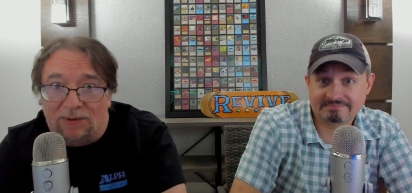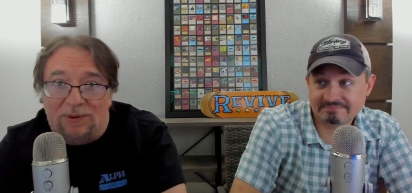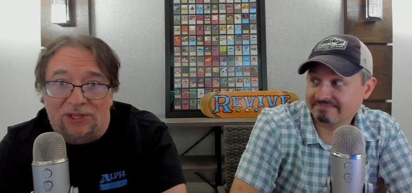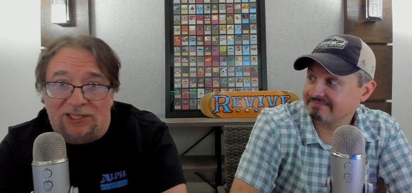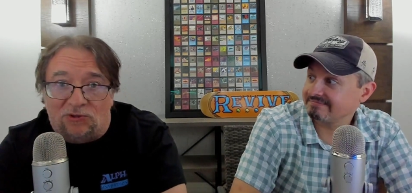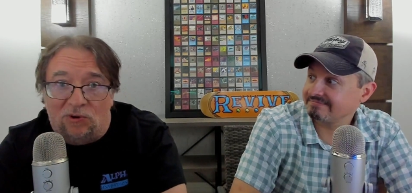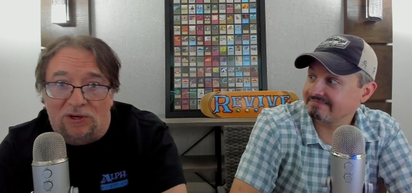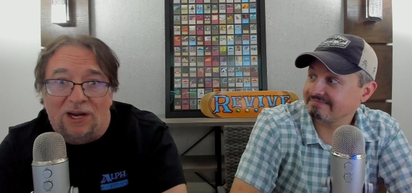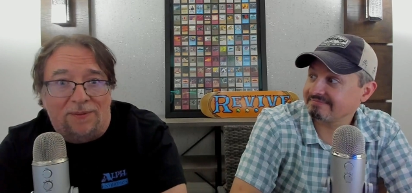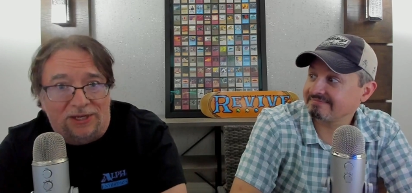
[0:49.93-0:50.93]
Speaker 1: you remember last
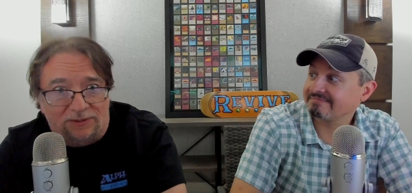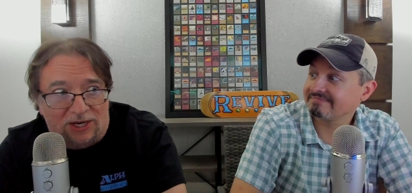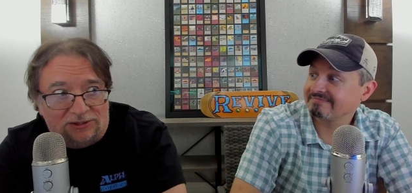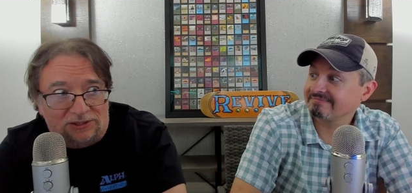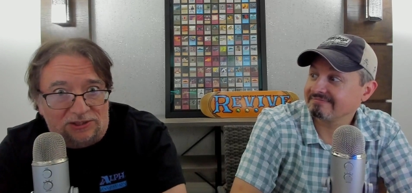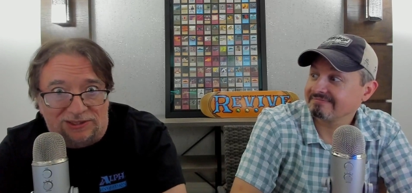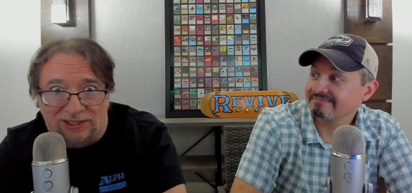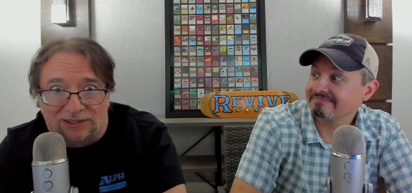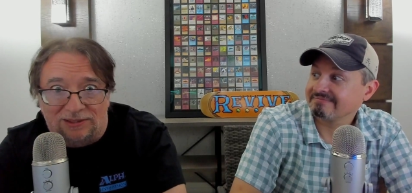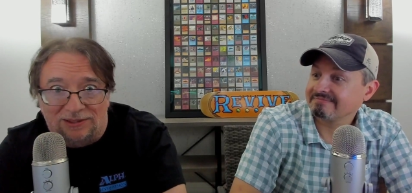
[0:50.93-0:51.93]
quarter? How many boxes did you
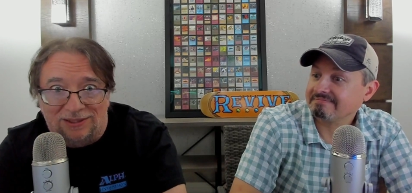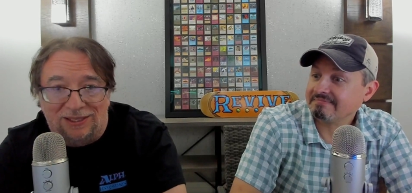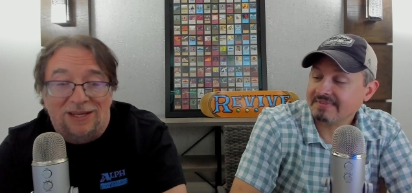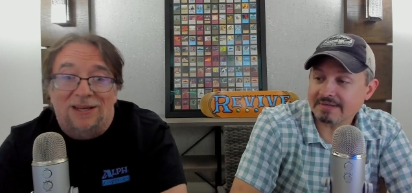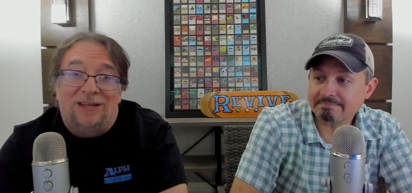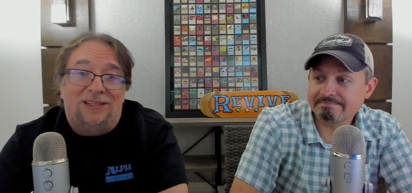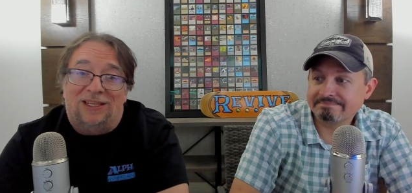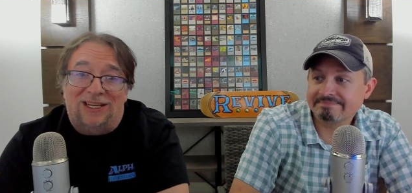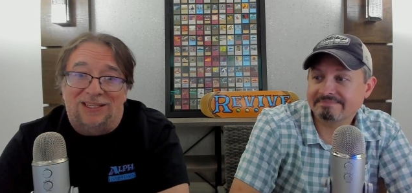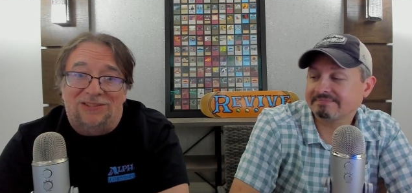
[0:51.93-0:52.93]
sell?" Yep. You
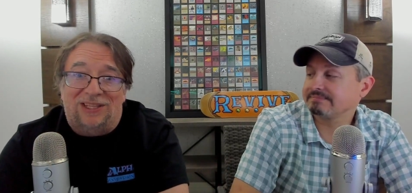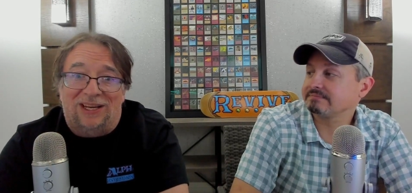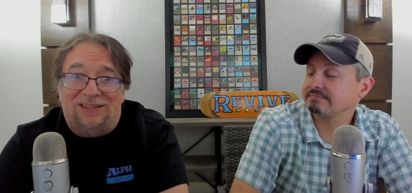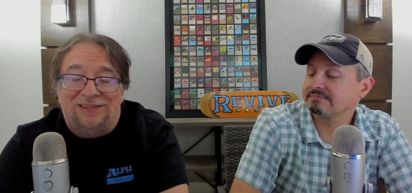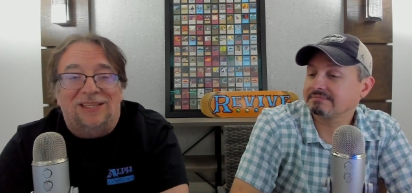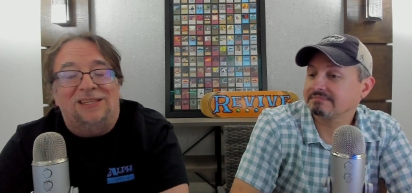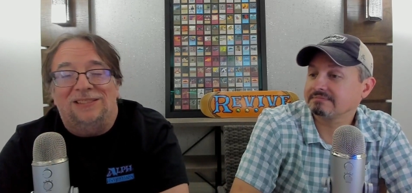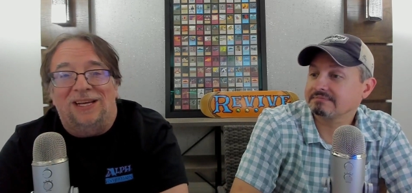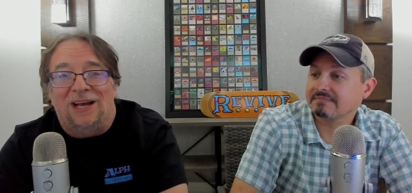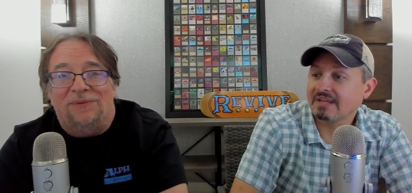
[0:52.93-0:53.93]
can't do that. That
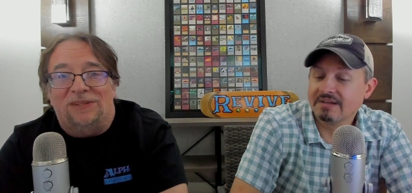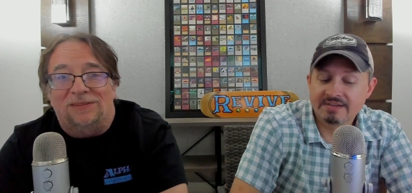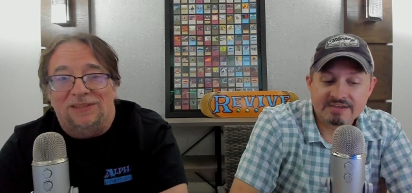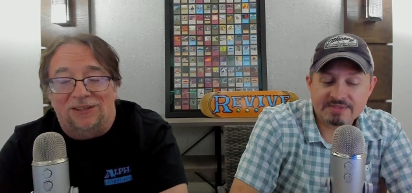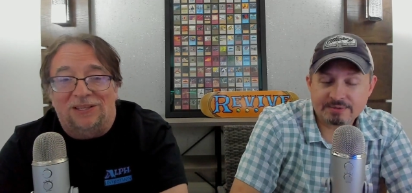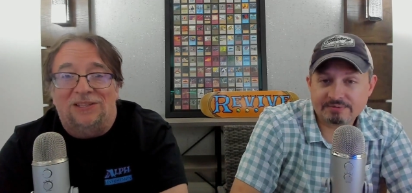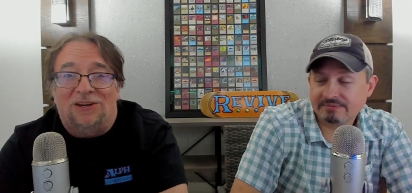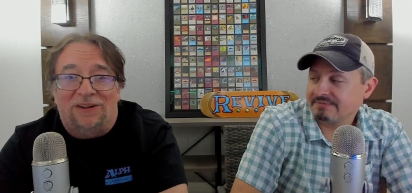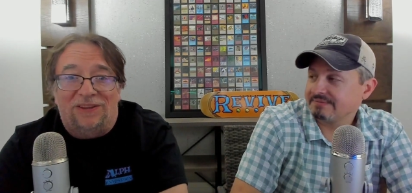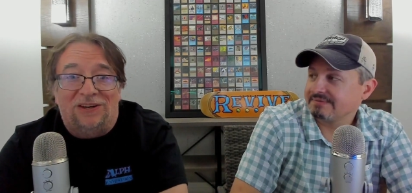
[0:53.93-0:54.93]
doesn't happen. They're going to
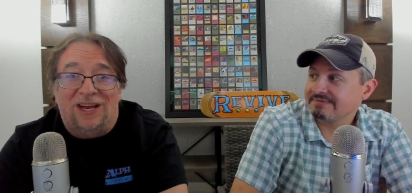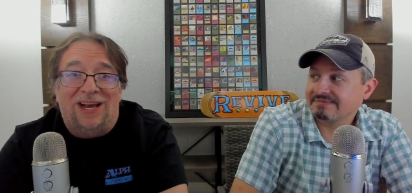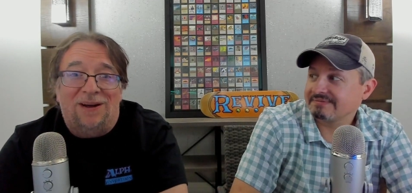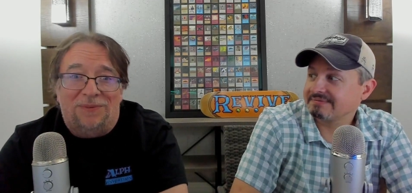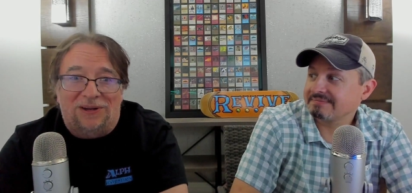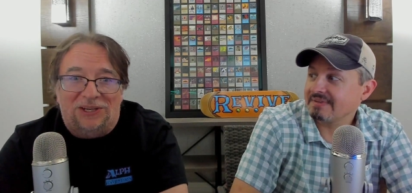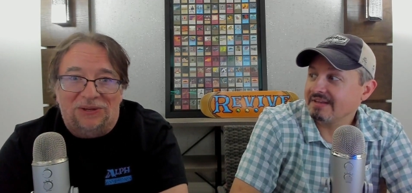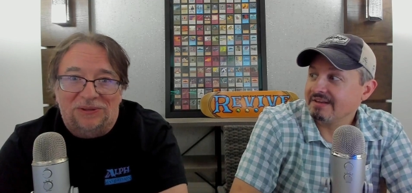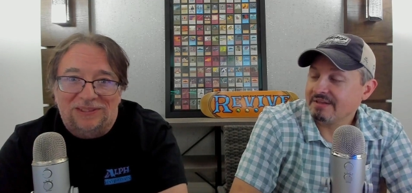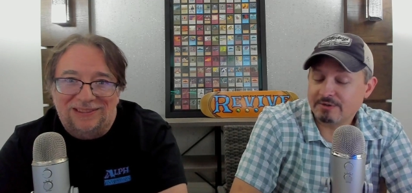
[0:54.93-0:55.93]
call, they're going to hang up on
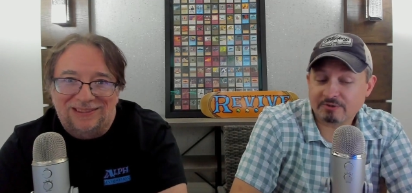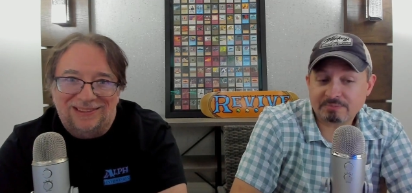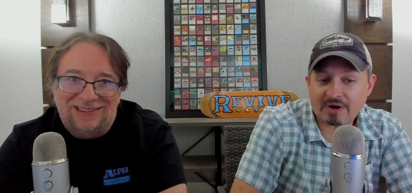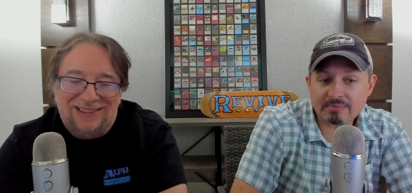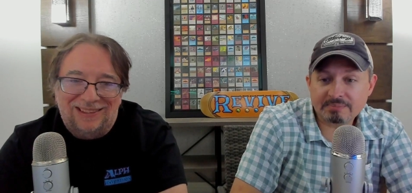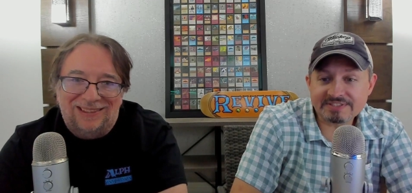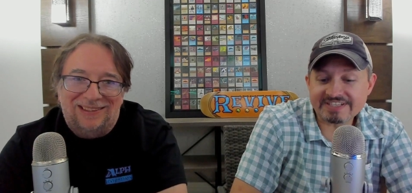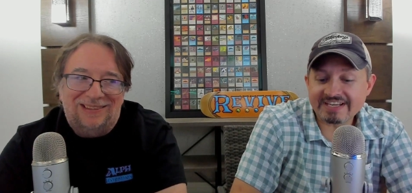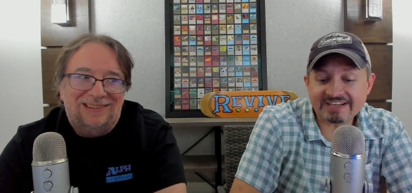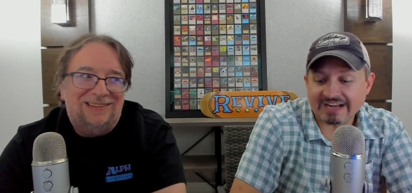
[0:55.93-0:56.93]
you.
Speaker 2: There's probably
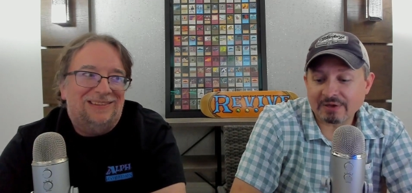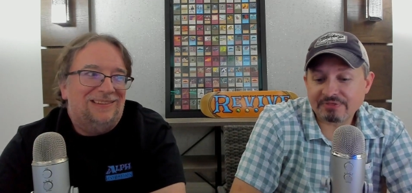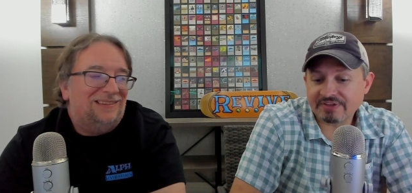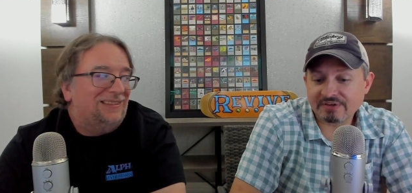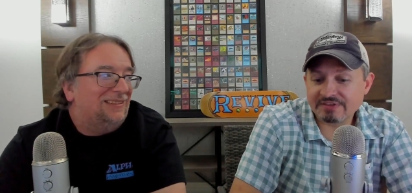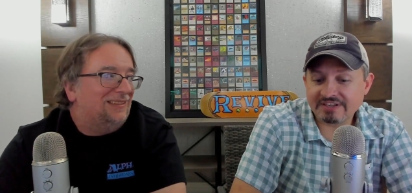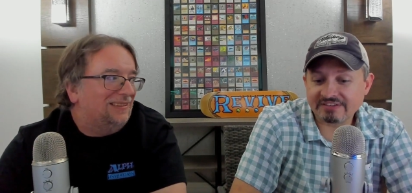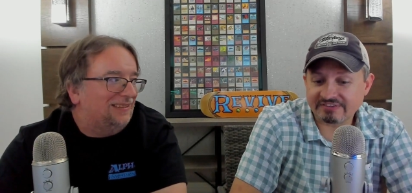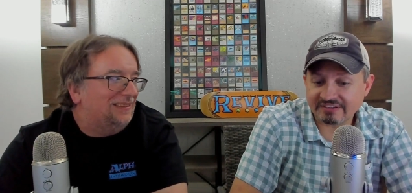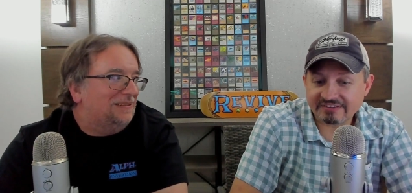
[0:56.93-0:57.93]
data out there that
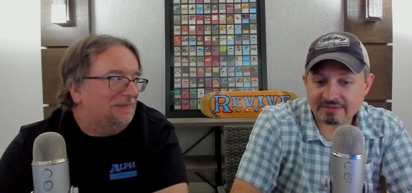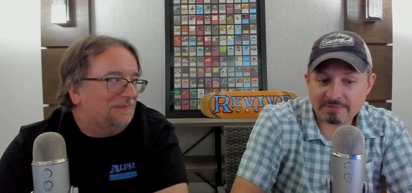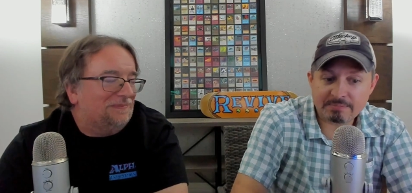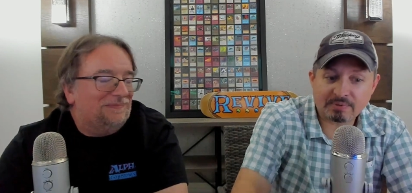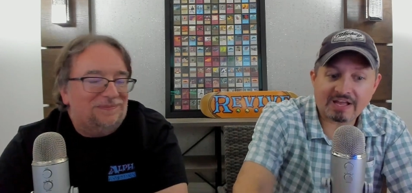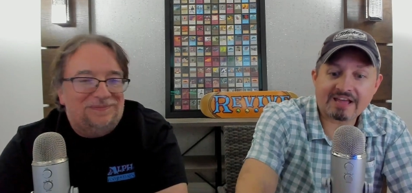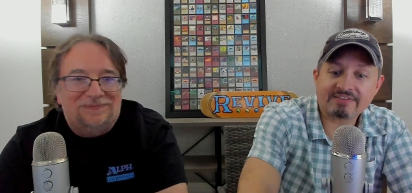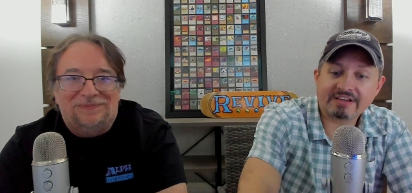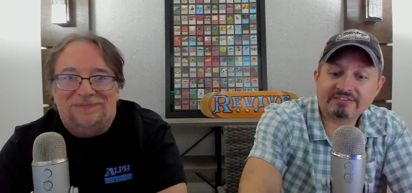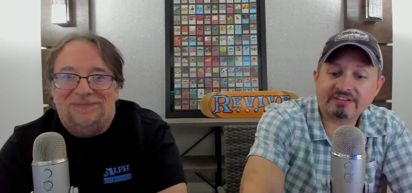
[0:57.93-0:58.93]
exists that people have
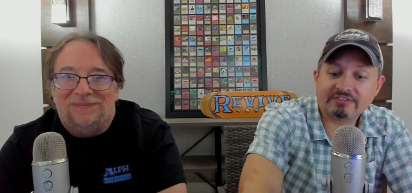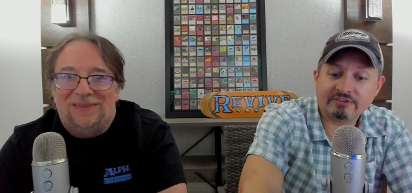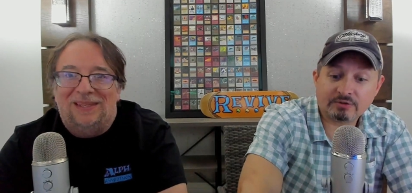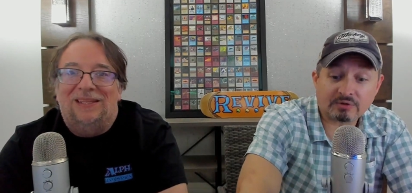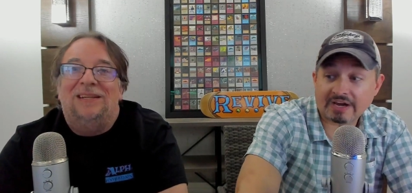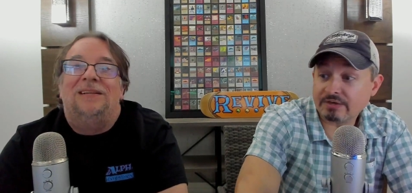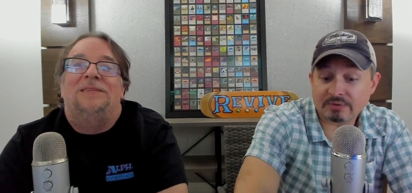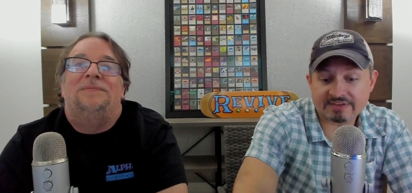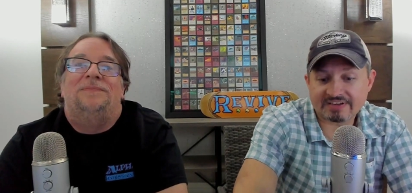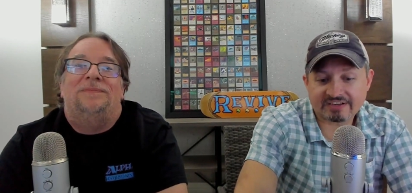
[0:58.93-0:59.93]
access to. I don't
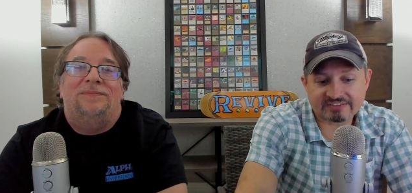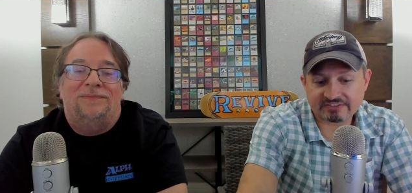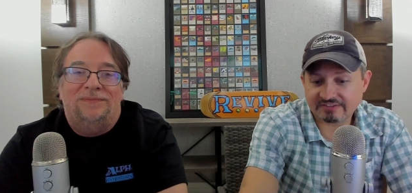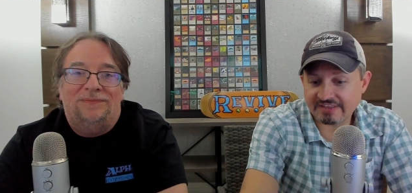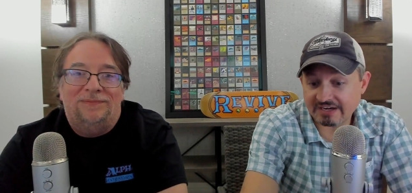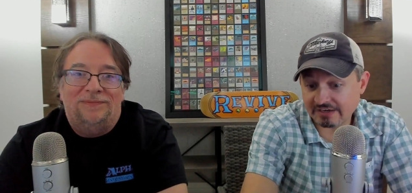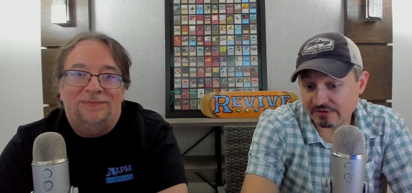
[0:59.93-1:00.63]
have access to that, and I